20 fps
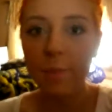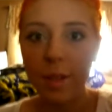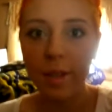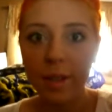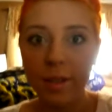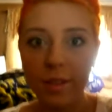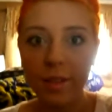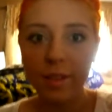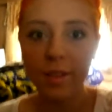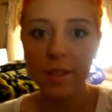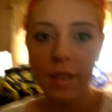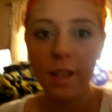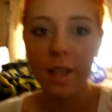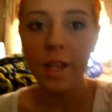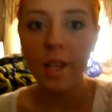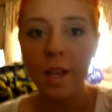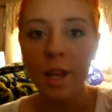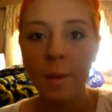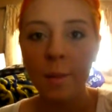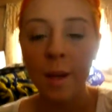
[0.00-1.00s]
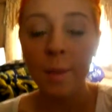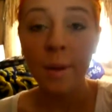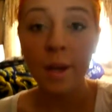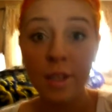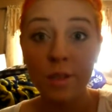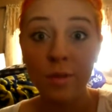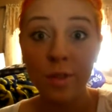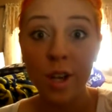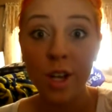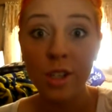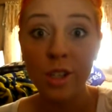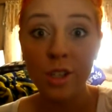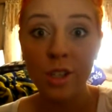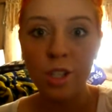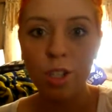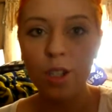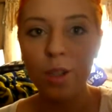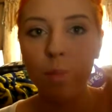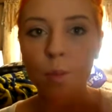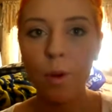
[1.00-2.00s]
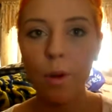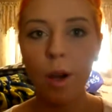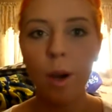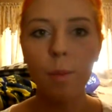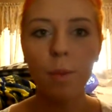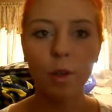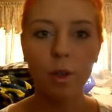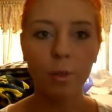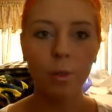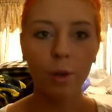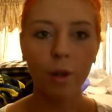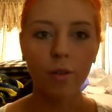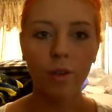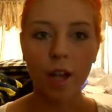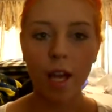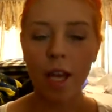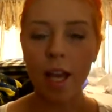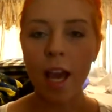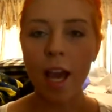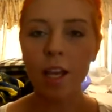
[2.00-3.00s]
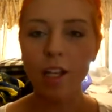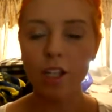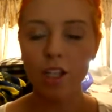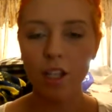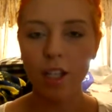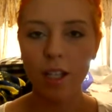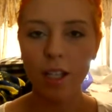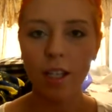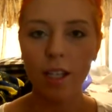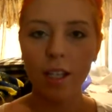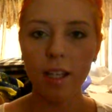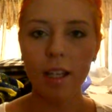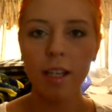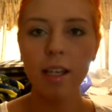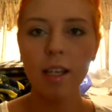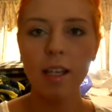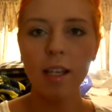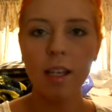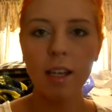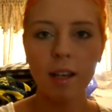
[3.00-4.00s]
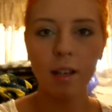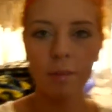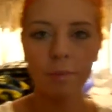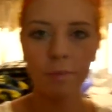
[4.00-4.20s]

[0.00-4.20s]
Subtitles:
pierced. My best friend just broke up with her boyfriend, and he